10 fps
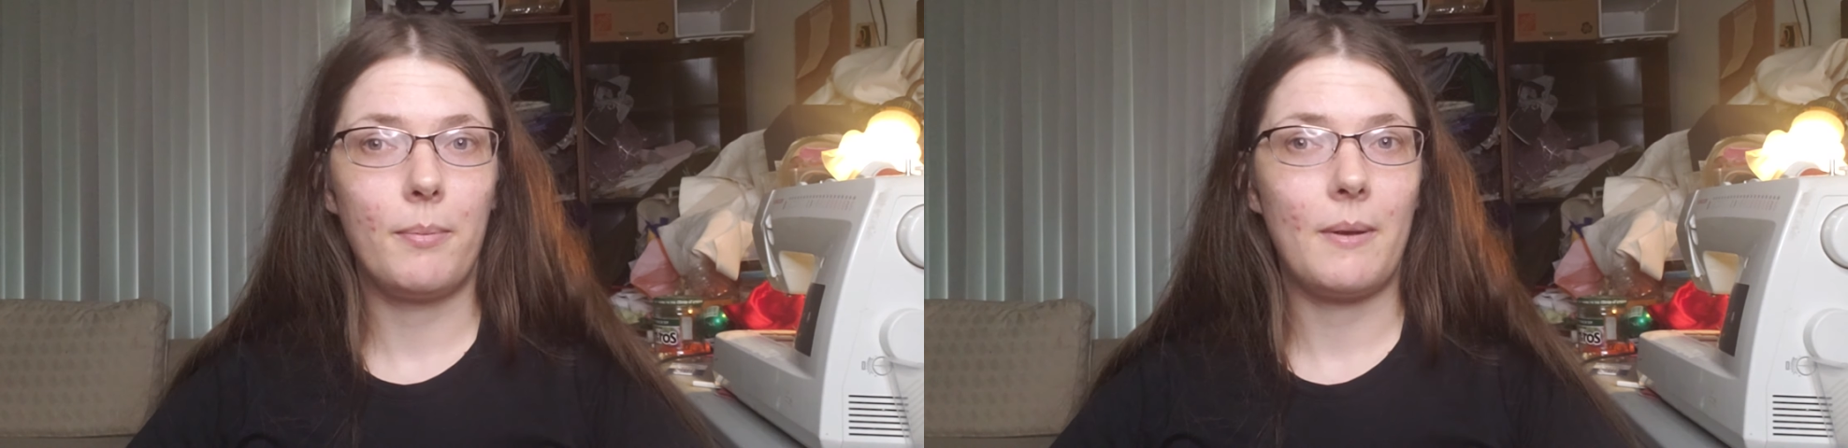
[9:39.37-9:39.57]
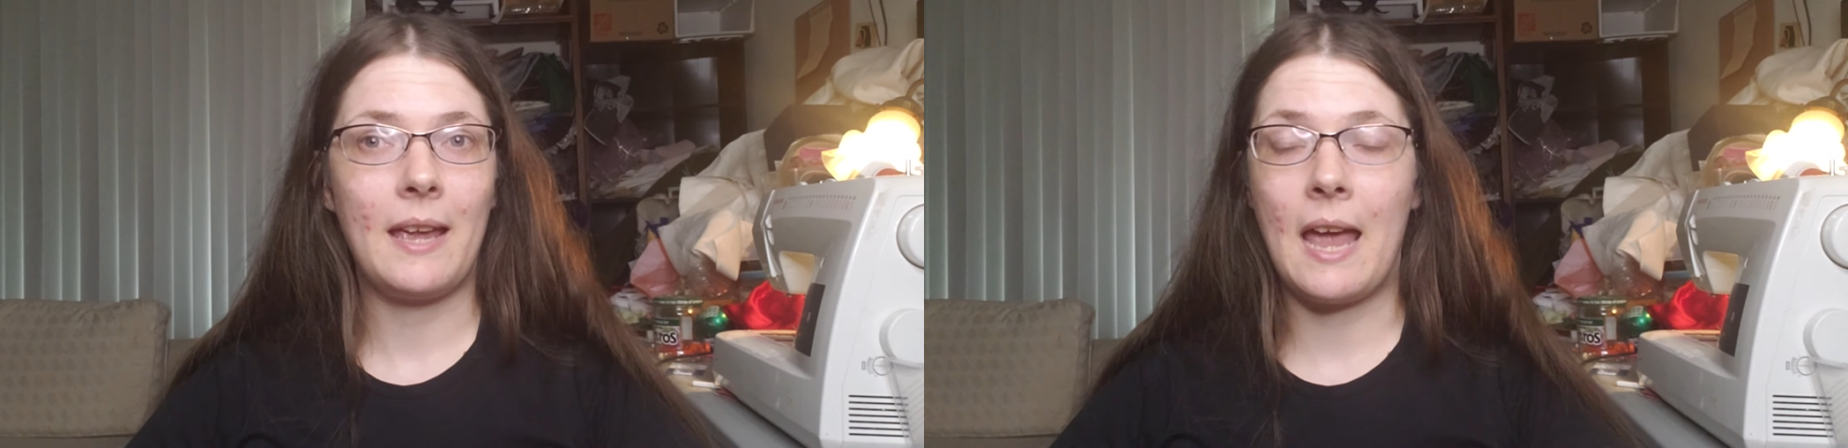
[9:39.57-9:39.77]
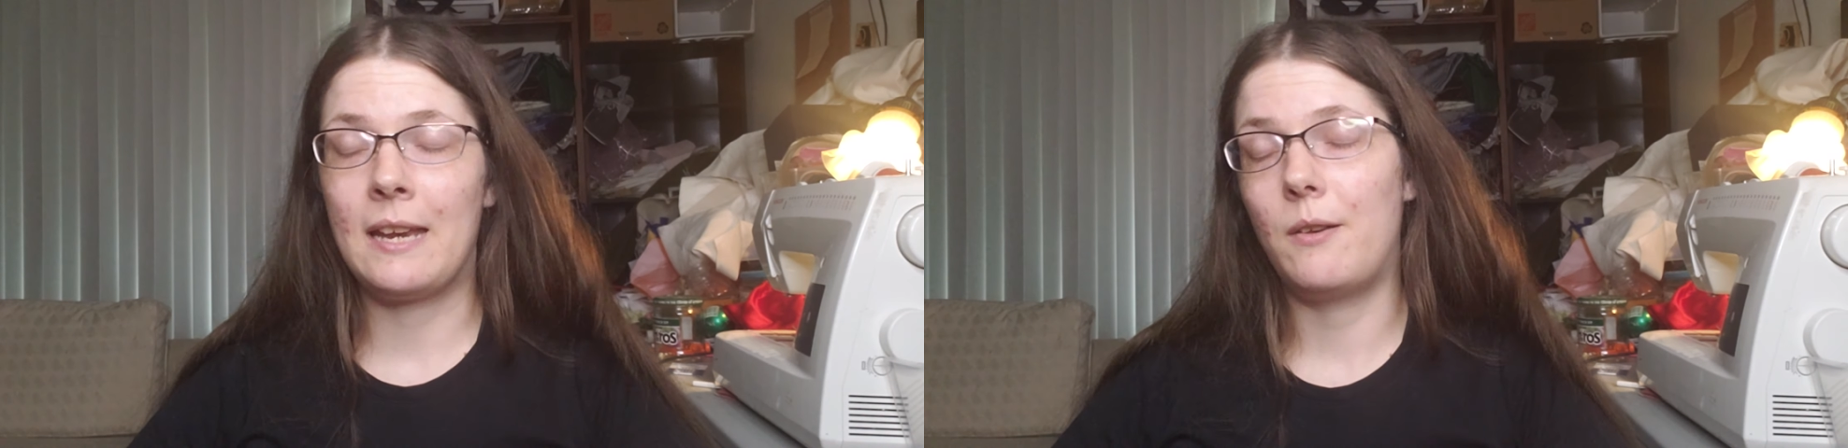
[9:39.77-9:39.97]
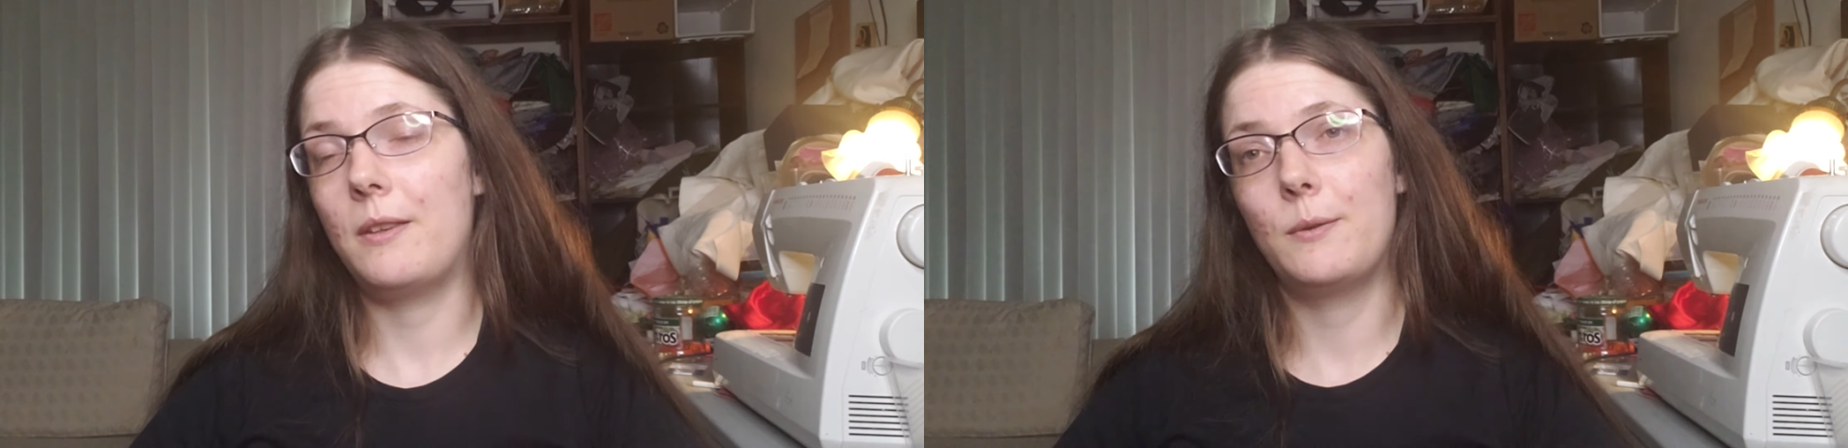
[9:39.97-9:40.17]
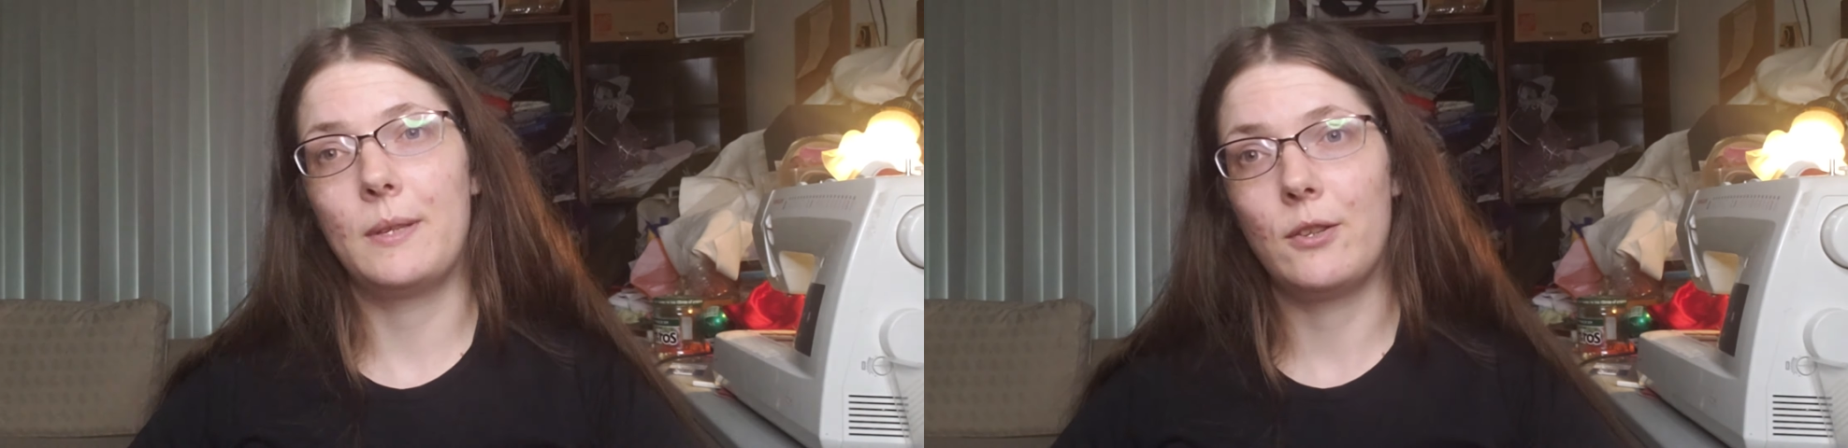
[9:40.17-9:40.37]
I know
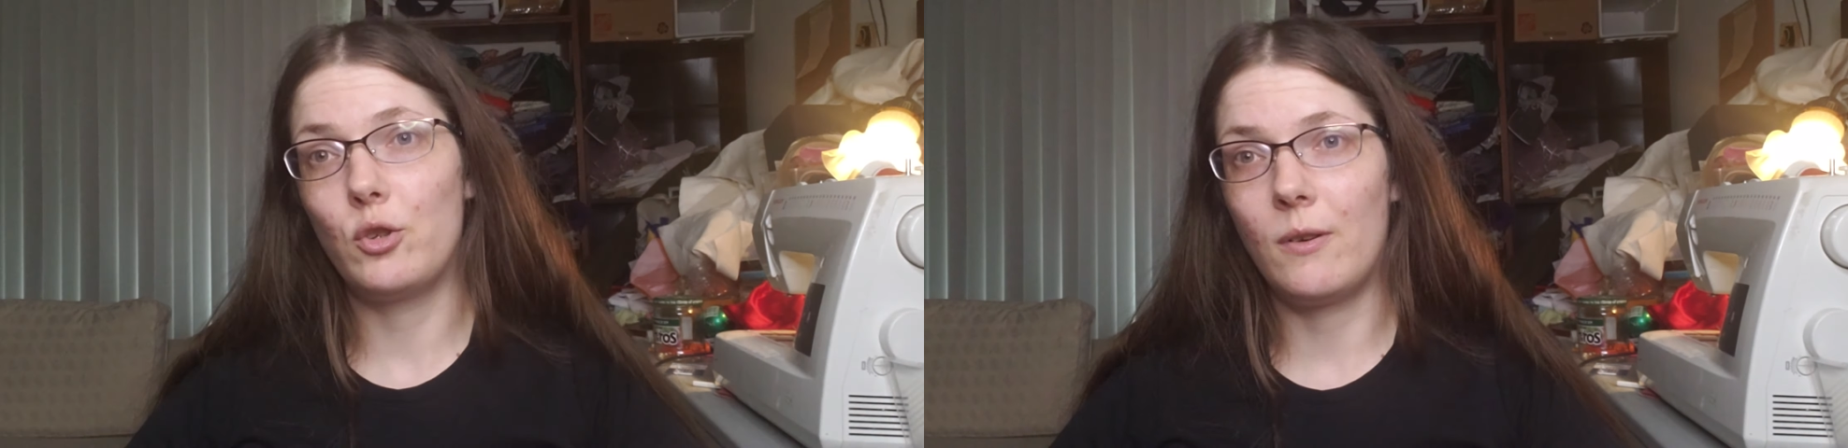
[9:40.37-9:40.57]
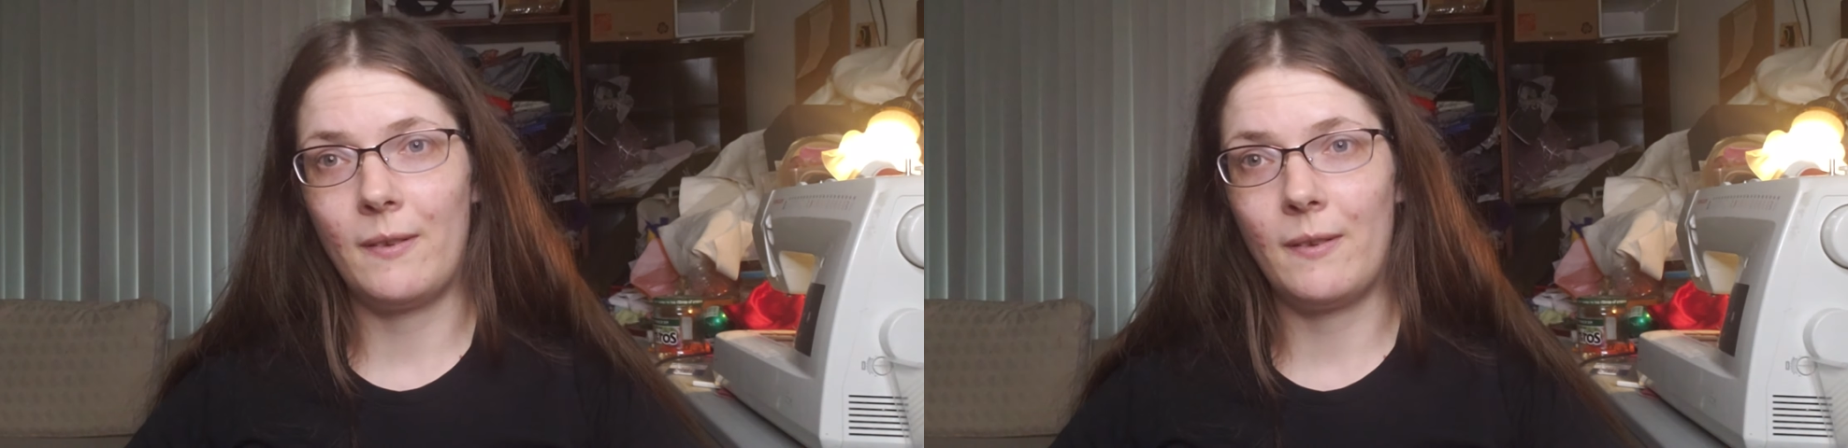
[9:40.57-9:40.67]
this was a short